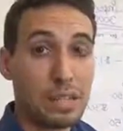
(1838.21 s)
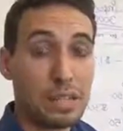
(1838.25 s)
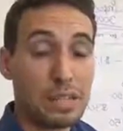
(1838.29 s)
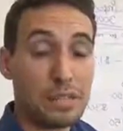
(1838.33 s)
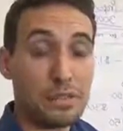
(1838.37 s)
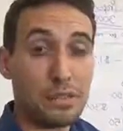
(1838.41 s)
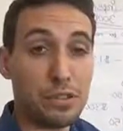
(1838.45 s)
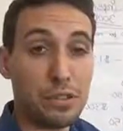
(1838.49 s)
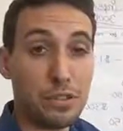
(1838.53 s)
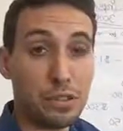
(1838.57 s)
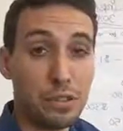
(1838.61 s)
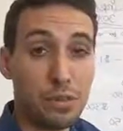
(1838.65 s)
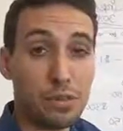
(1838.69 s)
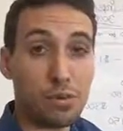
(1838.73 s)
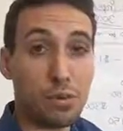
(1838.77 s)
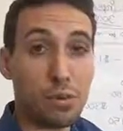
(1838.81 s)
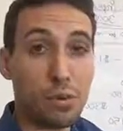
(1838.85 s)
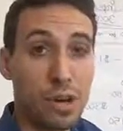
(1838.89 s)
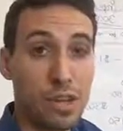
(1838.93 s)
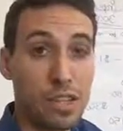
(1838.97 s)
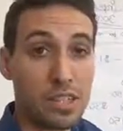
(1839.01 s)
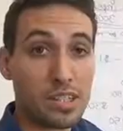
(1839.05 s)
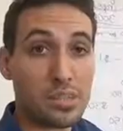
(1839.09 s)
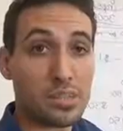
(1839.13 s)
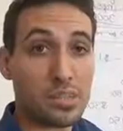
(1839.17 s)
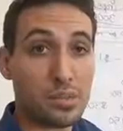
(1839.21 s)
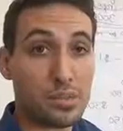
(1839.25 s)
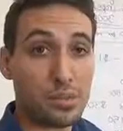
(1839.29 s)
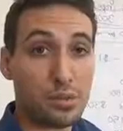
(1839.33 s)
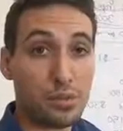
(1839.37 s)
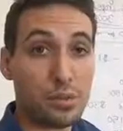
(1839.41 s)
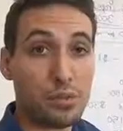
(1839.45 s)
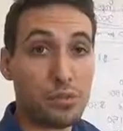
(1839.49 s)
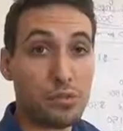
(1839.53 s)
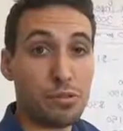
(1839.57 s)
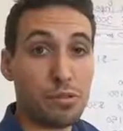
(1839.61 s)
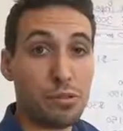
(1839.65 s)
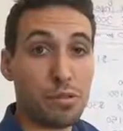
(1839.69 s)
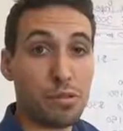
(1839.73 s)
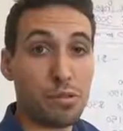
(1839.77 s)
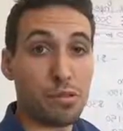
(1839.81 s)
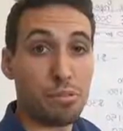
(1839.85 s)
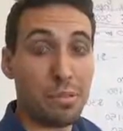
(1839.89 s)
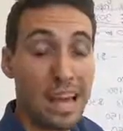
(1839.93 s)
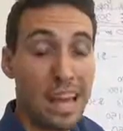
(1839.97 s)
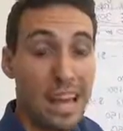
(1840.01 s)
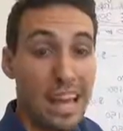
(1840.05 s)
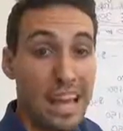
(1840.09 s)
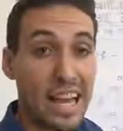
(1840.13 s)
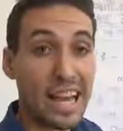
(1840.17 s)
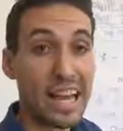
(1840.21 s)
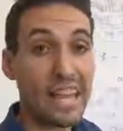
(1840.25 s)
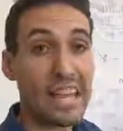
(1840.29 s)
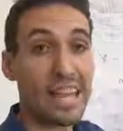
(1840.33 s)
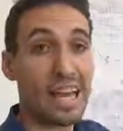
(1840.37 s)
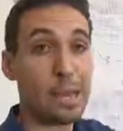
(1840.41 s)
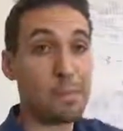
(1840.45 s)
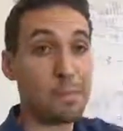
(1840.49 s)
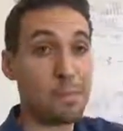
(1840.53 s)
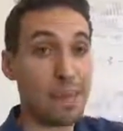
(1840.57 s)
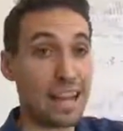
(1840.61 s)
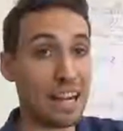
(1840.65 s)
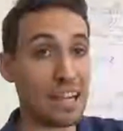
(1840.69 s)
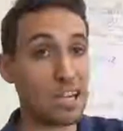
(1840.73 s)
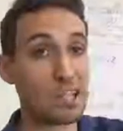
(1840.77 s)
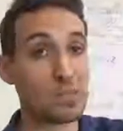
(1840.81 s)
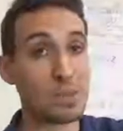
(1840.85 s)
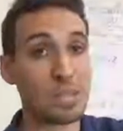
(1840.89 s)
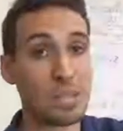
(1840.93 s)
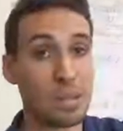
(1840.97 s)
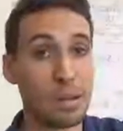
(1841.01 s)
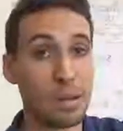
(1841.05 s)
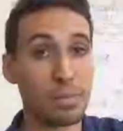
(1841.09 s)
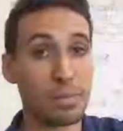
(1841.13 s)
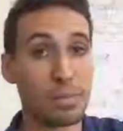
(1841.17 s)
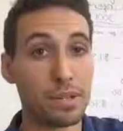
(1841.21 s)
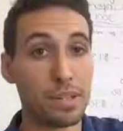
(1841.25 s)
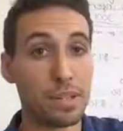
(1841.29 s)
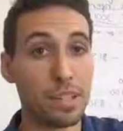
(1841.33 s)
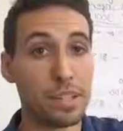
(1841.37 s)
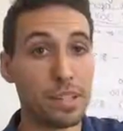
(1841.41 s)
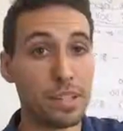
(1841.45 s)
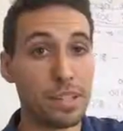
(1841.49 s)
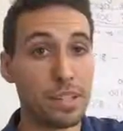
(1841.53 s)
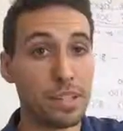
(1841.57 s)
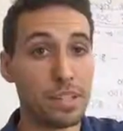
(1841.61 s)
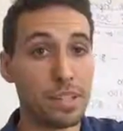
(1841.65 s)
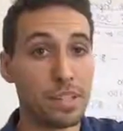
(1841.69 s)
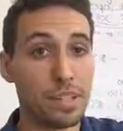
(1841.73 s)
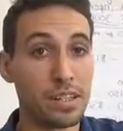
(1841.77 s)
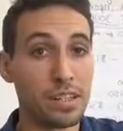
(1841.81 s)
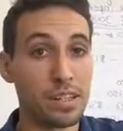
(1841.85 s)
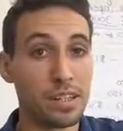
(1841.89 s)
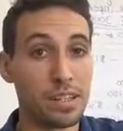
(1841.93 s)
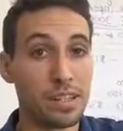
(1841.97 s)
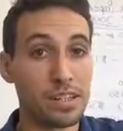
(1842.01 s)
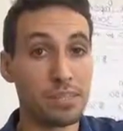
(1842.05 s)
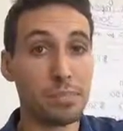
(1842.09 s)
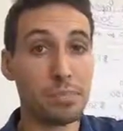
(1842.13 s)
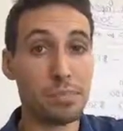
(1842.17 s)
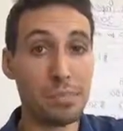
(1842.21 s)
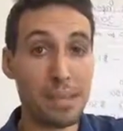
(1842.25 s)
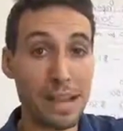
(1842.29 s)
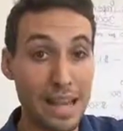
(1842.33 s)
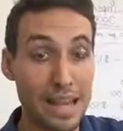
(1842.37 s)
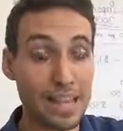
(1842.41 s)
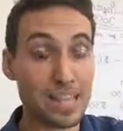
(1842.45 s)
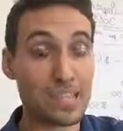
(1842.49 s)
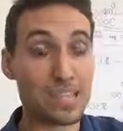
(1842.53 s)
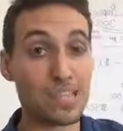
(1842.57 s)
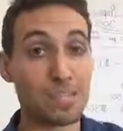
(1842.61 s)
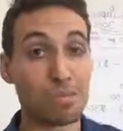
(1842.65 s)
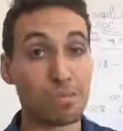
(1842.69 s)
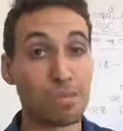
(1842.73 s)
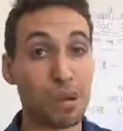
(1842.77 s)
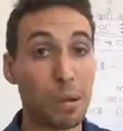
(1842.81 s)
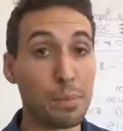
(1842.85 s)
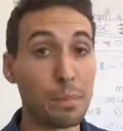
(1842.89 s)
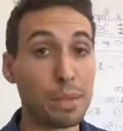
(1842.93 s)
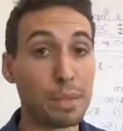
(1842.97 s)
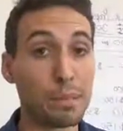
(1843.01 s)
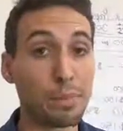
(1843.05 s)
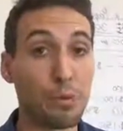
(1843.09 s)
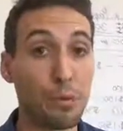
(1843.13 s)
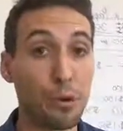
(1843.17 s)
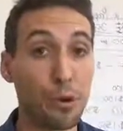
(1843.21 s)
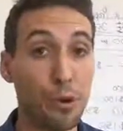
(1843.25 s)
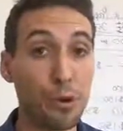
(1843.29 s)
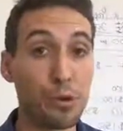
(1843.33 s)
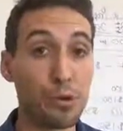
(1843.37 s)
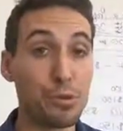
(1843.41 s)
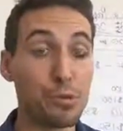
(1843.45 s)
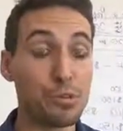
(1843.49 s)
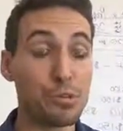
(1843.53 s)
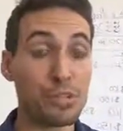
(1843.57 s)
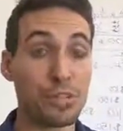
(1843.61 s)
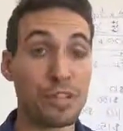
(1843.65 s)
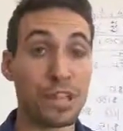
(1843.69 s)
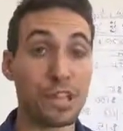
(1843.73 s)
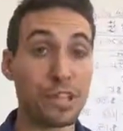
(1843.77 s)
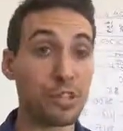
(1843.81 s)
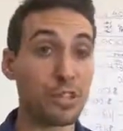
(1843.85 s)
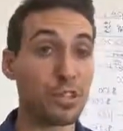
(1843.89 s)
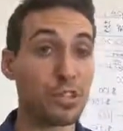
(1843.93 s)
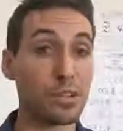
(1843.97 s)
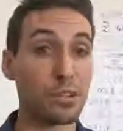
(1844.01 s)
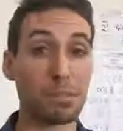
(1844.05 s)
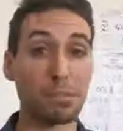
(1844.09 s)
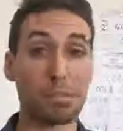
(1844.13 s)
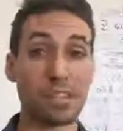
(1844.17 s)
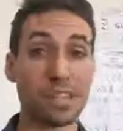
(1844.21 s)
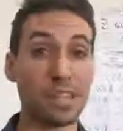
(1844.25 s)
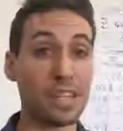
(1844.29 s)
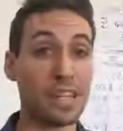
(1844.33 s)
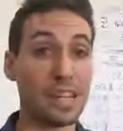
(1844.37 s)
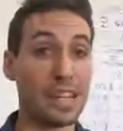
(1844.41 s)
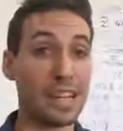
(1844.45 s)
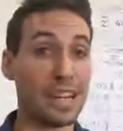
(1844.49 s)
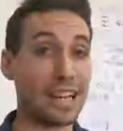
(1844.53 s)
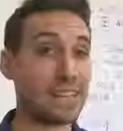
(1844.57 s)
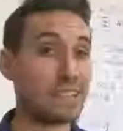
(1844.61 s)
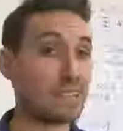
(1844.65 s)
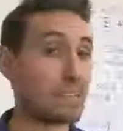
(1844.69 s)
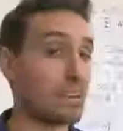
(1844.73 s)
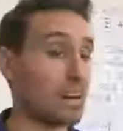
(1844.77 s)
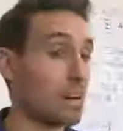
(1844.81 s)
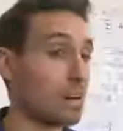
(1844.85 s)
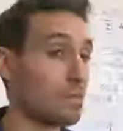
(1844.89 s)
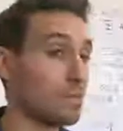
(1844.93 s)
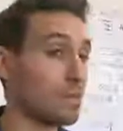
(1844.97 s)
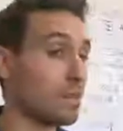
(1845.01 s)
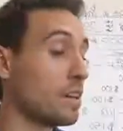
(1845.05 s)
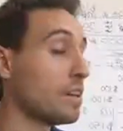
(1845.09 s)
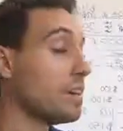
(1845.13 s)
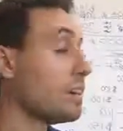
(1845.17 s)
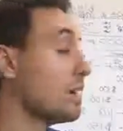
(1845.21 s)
If you want to pay a management company to manage this property for you so that you're completely hands off,